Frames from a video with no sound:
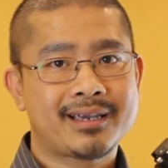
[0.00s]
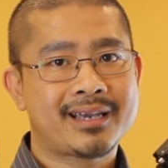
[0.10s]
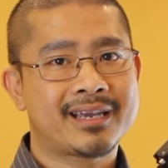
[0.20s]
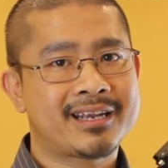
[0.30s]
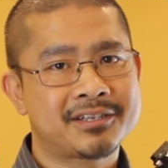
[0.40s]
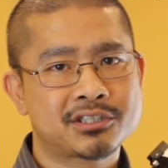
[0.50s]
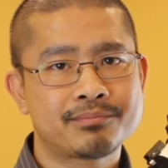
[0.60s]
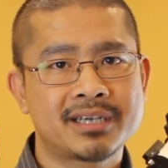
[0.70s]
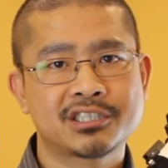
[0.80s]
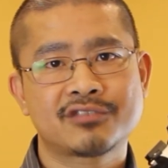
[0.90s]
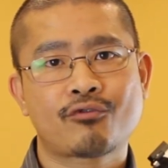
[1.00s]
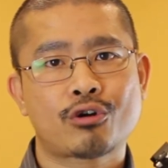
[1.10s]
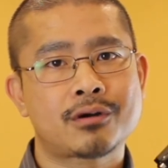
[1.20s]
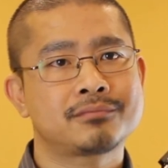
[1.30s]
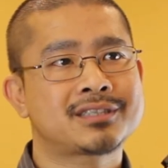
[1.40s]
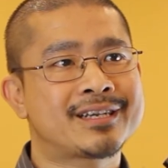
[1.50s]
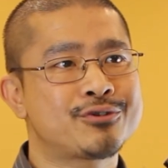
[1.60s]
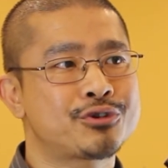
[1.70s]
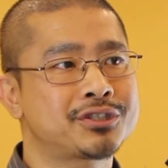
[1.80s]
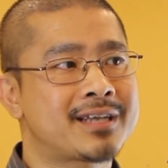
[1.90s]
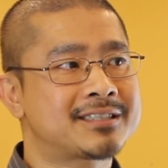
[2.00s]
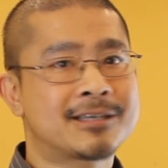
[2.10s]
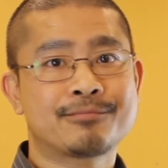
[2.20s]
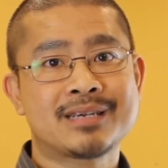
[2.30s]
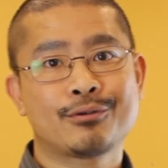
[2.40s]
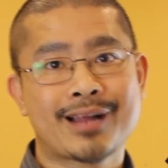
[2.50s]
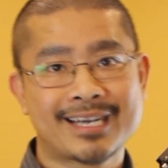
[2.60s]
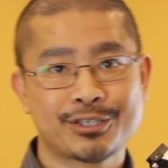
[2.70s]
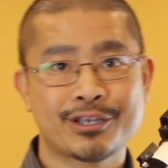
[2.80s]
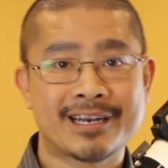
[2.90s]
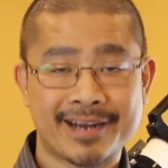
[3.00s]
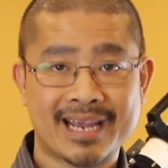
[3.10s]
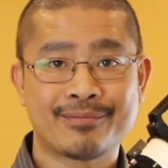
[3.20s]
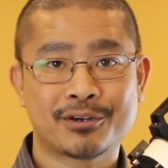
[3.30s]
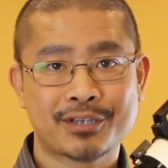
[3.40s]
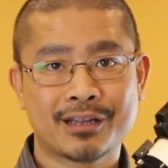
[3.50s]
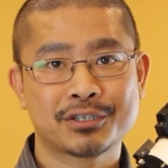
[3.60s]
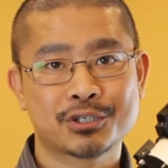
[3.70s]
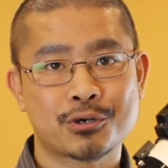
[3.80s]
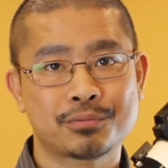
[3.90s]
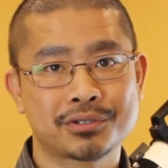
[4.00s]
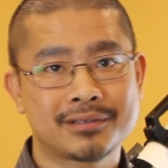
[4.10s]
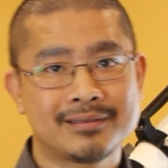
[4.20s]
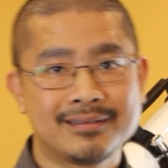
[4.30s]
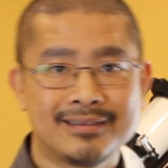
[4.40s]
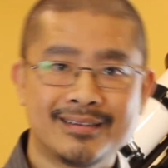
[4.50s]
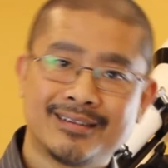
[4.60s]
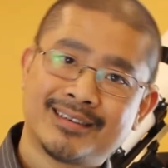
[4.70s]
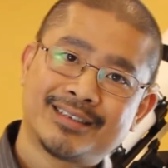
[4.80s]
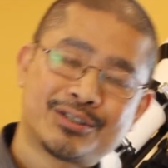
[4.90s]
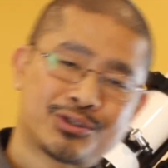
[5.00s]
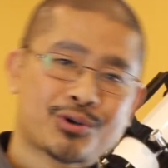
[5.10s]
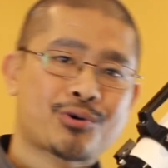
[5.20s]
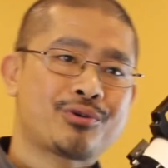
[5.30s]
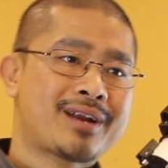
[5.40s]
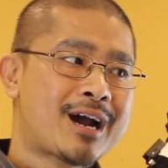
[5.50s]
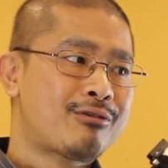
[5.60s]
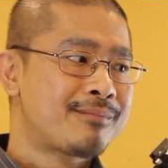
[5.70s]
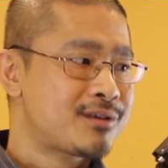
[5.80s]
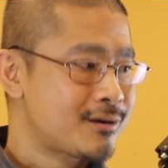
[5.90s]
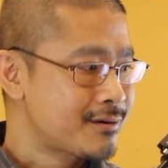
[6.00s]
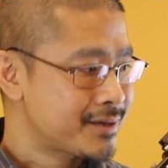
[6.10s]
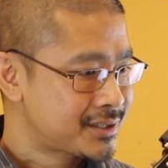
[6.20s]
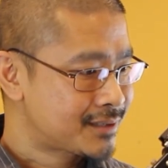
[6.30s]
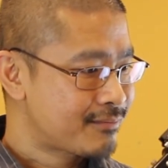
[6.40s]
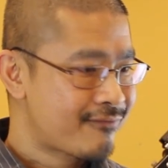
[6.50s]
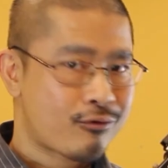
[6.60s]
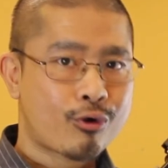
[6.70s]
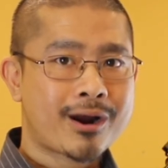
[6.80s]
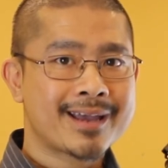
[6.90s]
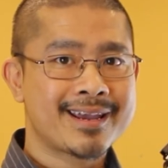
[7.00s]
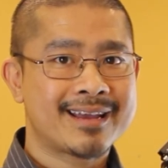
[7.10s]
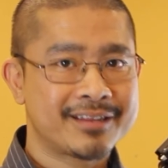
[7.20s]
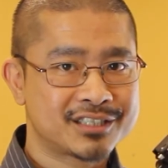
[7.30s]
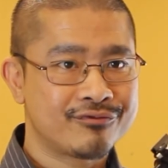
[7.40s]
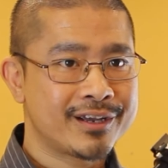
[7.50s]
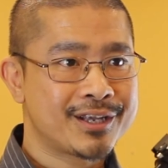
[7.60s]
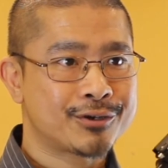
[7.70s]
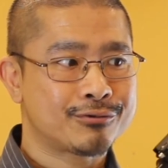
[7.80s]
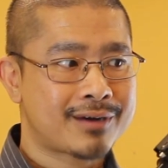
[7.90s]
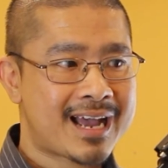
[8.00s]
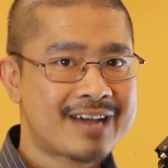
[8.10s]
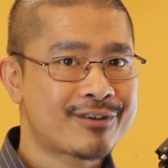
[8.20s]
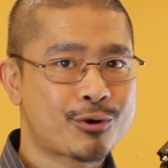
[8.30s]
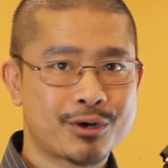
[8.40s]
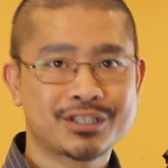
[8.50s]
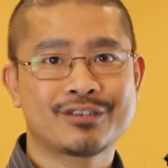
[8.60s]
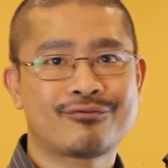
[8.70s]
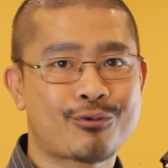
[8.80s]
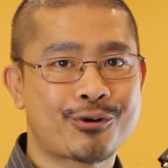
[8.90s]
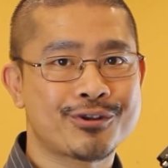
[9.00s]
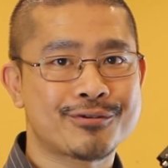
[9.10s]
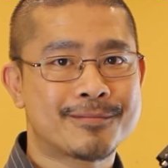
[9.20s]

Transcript: And in some message forums, I noticed that some people actually name their telescopes. So now I'm curious, before I end this video, I have a question for you.